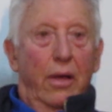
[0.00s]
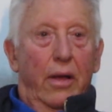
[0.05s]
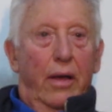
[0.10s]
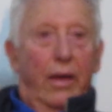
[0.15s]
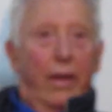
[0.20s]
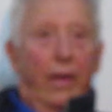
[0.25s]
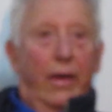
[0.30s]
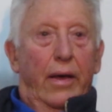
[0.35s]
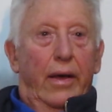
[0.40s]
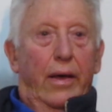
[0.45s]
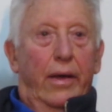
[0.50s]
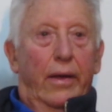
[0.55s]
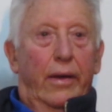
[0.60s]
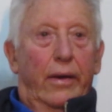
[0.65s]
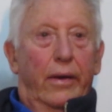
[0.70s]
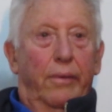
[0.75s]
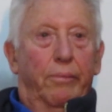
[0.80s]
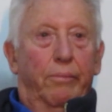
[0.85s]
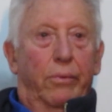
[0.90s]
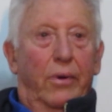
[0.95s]

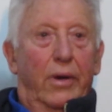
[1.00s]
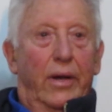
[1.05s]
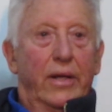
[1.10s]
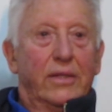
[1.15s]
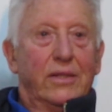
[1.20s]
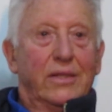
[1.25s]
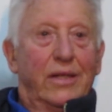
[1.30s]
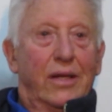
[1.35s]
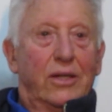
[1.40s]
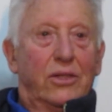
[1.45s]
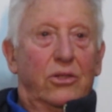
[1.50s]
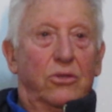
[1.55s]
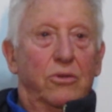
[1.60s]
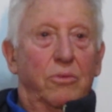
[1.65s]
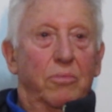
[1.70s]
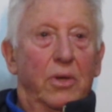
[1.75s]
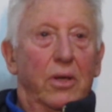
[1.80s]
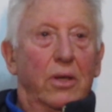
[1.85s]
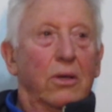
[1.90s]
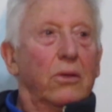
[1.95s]
and Paulette said to
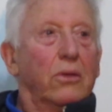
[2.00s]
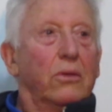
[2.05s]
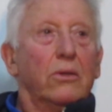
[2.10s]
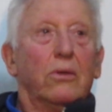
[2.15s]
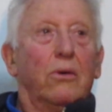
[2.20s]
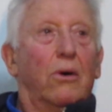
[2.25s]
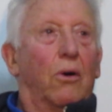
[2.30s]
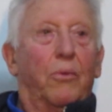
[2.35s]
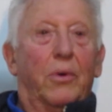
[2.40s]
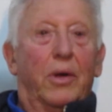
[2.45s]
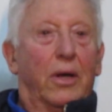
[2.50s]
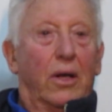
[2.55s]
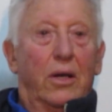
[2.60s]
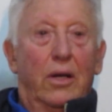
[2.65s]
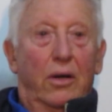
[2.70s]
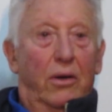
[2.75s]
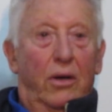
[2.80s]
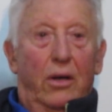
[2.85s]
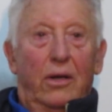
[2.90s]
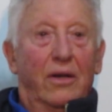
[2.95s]
me, are we going
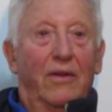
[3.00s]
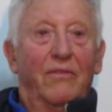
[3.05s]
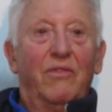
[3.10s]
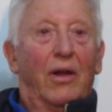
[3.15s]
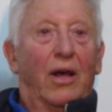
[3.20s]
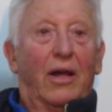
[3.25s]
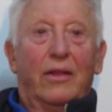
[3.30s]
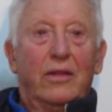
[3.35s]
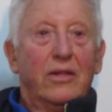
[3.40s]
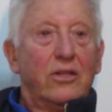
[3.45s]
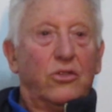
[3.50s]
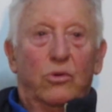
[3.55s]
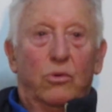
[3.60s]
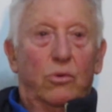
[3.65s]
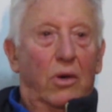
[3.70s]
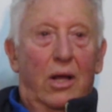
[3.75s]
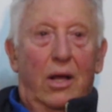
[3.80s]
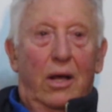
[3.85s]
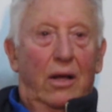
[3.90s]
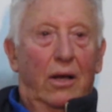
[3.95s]
to live like this
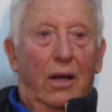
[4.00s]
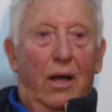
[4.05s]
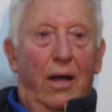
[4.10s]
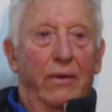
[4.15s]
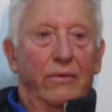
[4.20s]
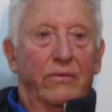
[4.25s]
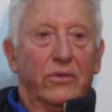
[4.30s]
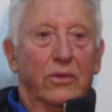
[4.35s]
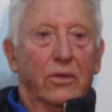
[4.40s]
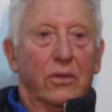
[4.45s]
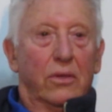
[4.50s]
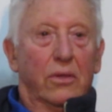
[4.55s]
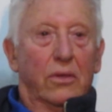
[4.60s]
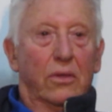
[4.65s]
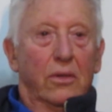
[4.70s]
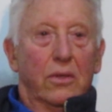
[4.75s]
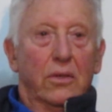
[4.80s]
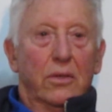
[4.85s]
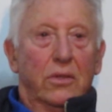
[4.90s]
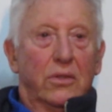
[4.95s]
all our lives?
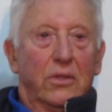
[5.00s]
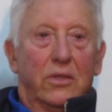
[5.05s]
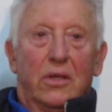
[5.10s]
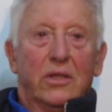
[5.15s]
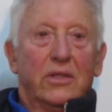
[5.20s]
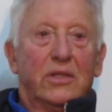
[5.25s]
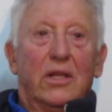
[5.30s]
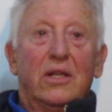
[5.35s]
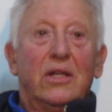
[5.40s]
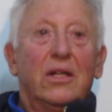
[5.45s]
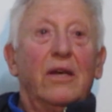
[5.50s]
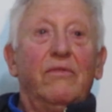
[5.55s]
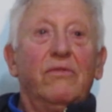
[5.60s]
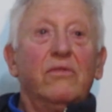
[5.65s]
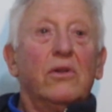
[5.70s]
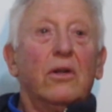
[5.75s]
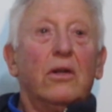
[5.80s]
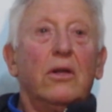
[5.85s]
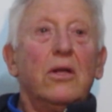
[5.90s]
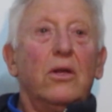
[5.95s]
So I said,
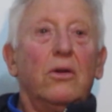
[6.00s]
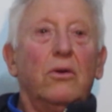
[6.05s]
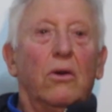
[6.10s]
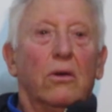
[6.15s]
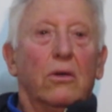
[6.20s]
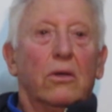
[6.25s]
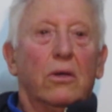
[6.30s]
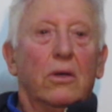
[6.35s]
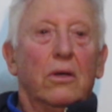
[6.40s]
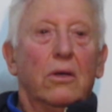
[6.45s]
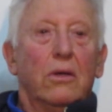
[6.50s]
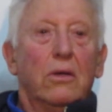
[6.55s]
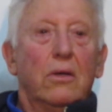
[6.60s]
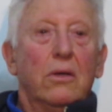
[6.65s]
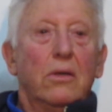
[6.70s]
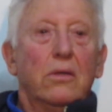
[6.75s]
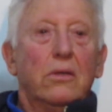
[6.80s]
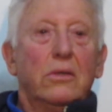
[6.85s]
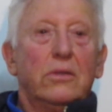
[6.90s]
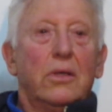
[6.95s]
definitely not.
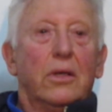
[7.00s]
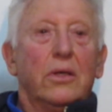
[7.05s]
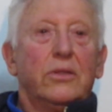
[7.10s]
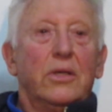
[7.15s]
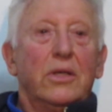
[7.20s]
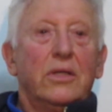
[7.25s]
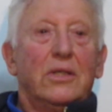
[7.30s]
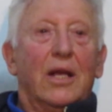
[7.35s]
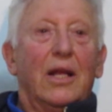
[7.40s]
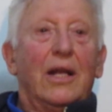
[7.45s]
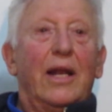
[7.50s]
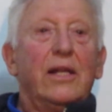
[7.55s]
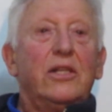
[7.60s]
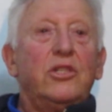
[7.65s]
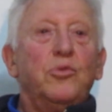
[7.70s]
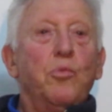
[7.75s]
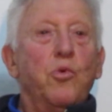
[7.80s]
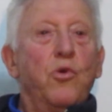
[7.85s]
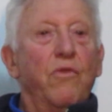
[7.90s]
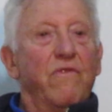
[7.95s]
So she said,
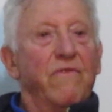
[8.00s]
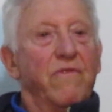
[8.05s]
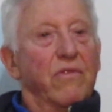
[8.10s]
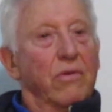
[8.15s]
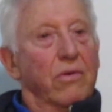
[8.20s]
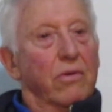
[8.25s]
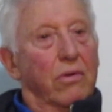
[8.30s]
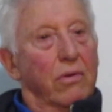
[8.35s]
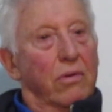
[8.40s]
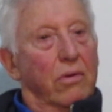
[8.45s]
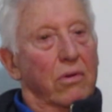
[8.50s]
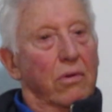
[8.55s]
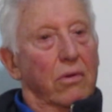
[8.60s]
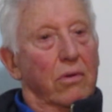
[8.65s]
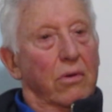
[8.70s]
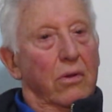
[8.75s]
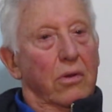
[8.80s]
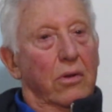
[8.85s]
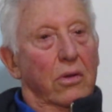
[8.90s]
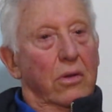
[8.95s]
let's move.
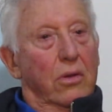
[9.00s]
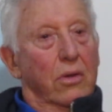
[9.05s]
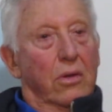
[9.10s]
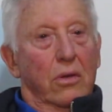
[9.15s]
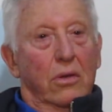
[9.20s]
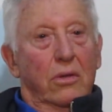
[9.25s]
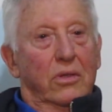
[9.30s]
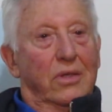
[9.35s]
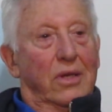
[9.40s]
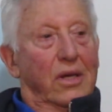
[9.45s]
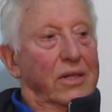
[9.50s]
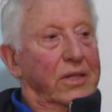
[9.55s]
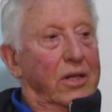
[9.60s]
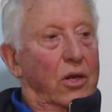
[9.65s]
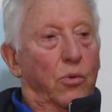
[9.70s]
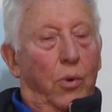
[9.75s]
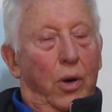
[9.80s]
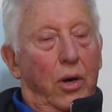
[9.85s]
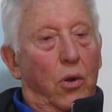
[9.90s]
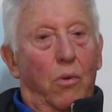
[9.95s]
So I
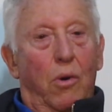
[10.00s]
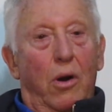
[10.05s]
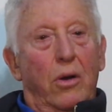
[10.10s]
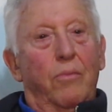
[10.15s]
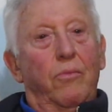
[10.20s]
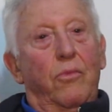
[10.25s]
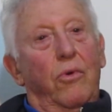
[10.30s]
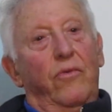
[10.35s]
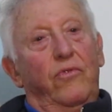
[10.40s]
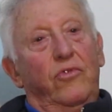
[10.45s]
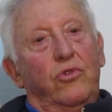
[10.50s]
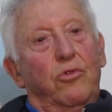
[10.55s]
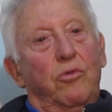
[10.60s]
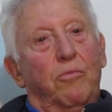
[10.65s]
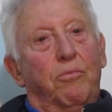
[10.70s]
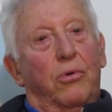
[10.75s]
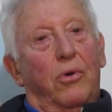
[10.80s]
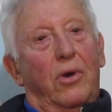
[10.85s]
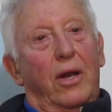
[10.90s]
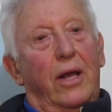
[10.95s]
said, where do you want to move to,
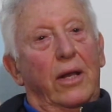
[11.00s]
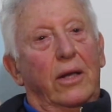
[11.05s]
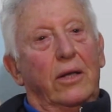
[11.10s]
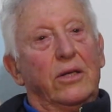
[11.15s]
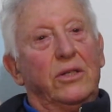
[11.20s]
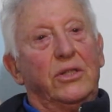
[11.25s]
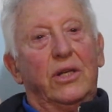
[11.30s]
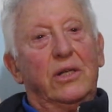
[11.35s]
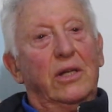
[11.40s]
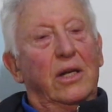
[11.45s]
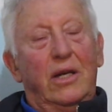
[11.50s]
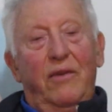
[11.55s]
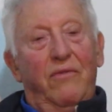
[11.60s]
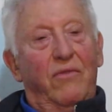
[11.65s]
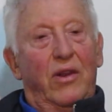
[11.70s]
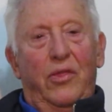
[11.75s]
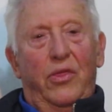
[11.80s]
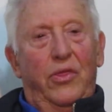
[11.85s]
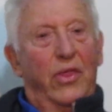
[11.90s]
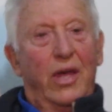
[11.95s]
Paulette? She didn't
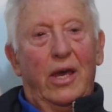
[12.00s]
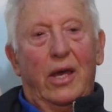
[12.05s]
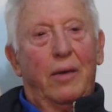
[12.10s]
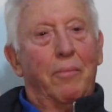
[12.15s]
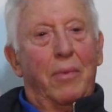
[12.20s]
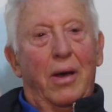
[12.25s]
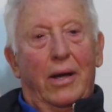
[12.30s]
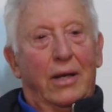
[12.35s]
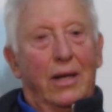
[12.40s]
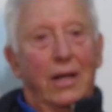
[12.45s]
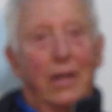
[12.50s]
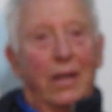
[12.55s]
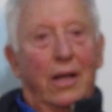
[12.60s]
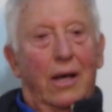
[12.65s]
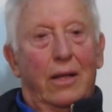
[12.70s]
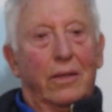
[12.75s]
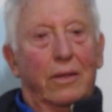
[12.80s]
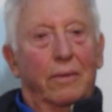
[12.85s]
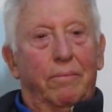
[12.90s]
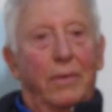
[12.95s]
even think about any
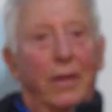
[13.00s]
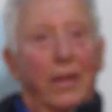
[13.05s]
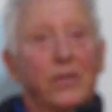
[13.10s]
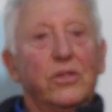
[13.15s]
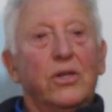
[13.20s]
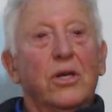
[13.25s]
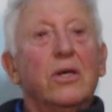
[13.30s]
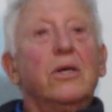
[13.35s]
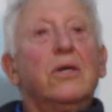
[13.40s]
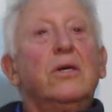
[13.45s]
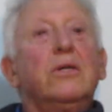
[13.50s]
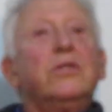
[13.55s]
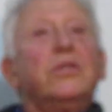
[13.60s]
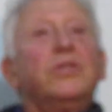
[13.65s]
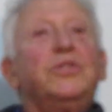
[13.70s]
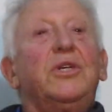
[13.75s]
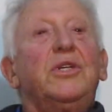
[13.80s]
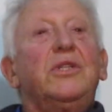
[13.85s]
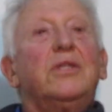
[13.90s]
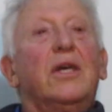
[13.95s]
other place.
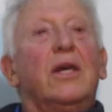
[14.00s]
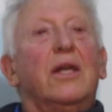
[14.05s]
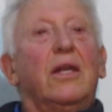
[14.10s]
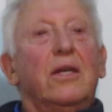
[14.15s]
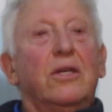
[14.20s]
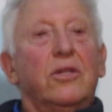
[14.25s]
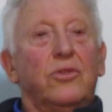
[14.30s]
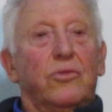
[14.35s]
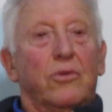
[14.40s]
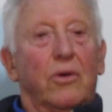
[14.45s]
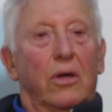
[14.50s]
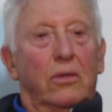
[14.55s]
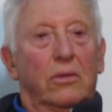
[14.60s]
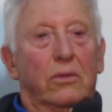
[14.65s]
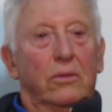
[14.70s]
She said, Israel.